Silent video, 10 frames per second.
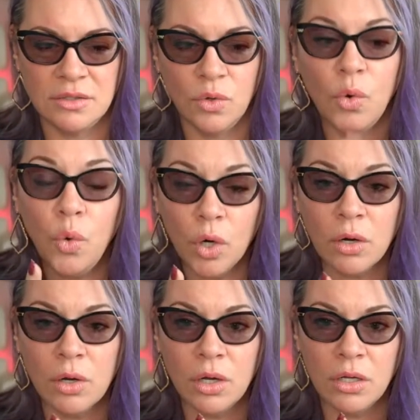
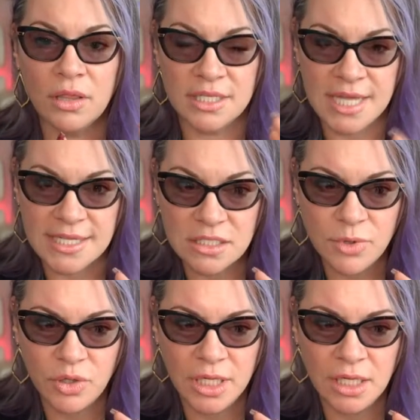or the
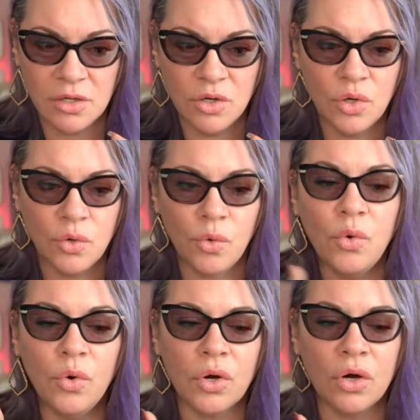testimony
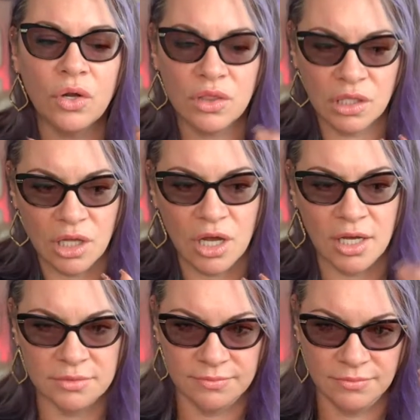or the
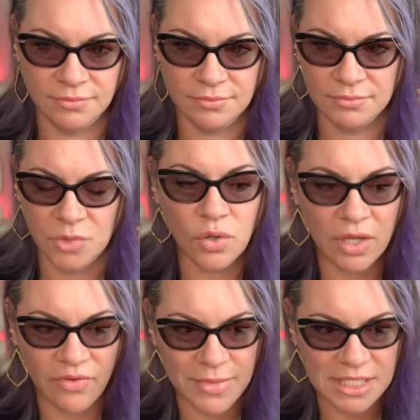law only
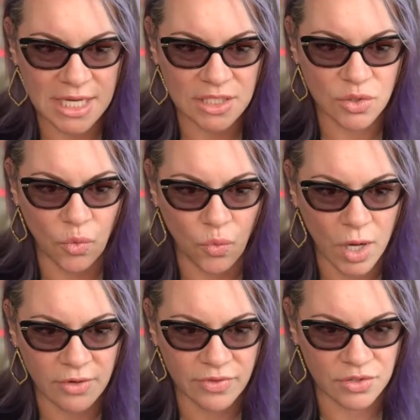if it misstates
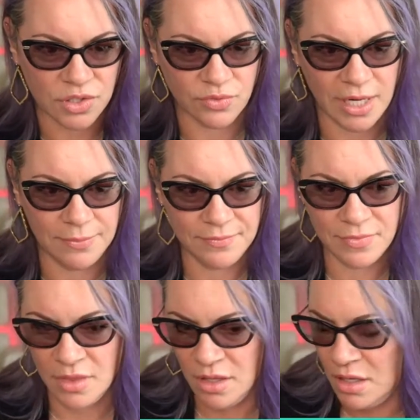one of those three.
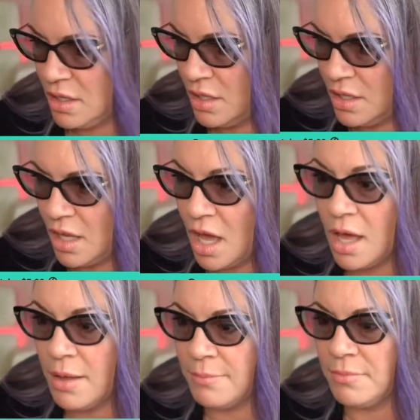
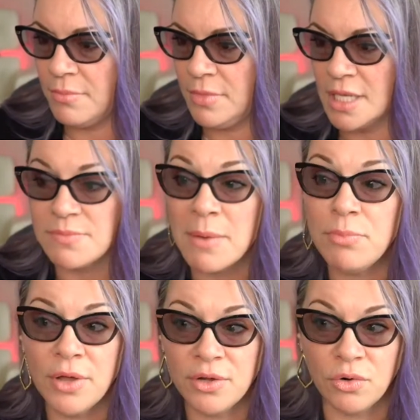Um, yes, my
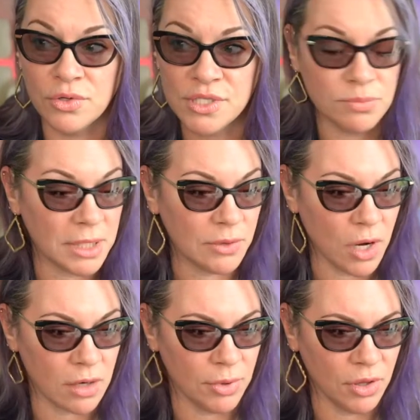brother also played
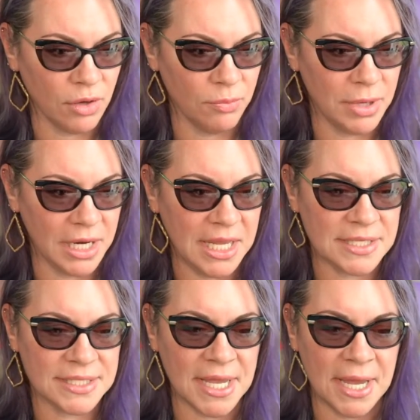water polo, but
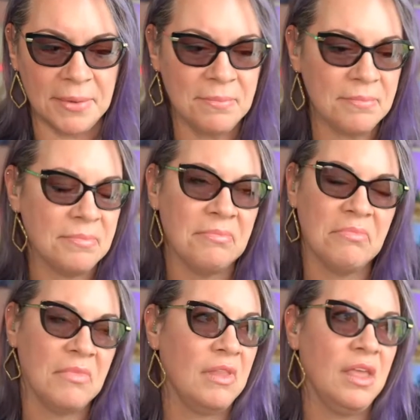he's like
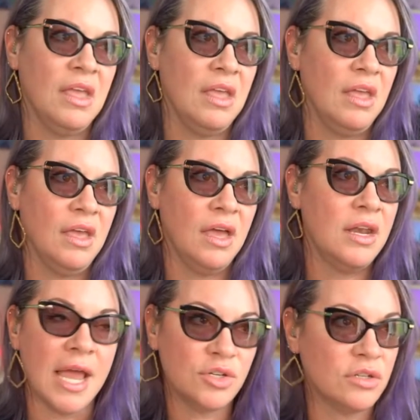a
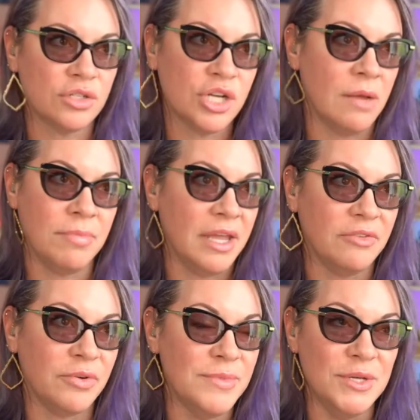national champion
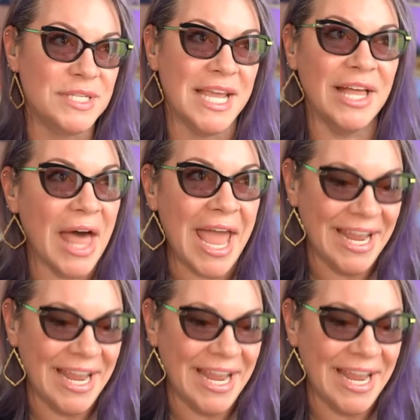from UCLA.